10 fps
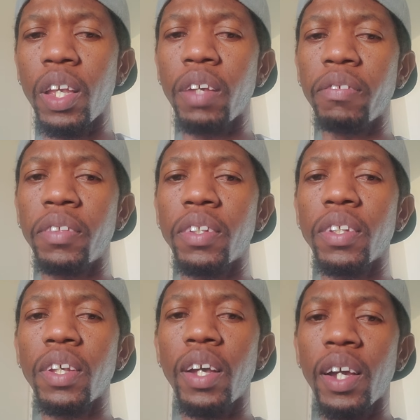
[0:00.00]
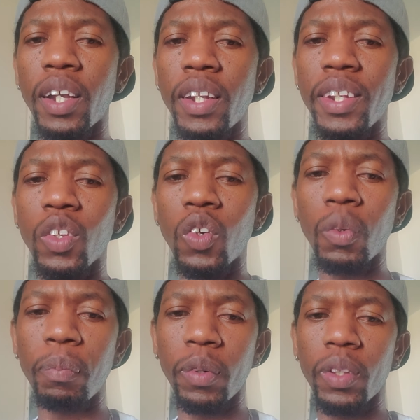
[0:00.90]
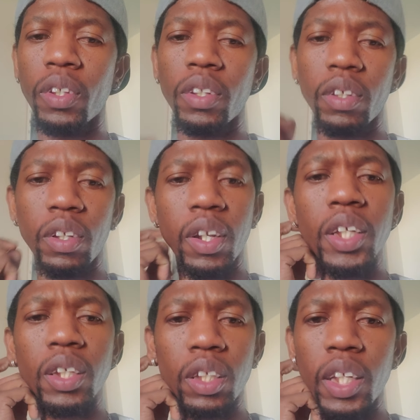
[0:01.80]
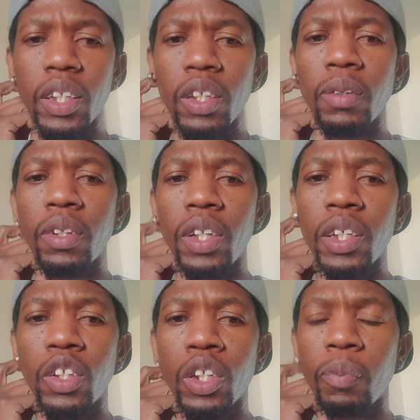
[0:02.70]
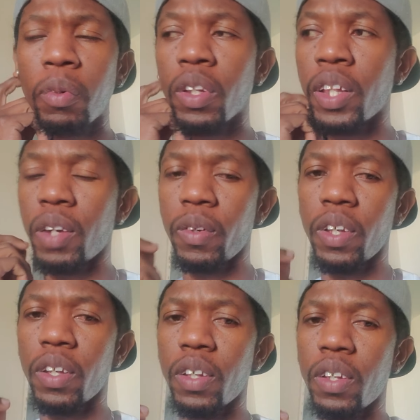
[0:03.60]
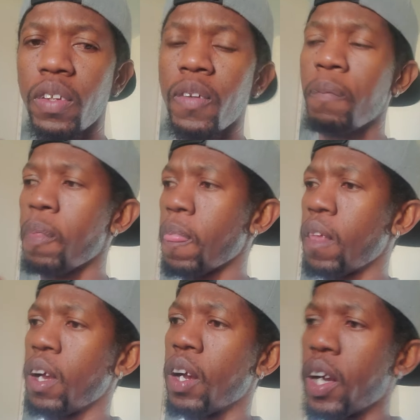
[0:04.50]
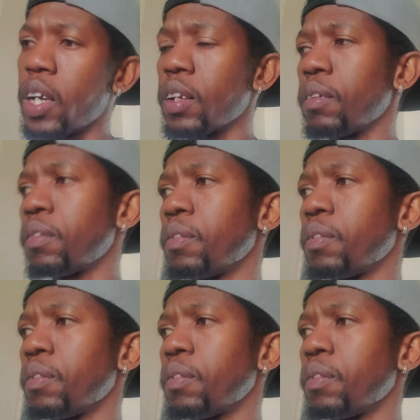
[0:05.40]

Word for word: Gives a clean output. Let's let's let's just put it that way. Alright?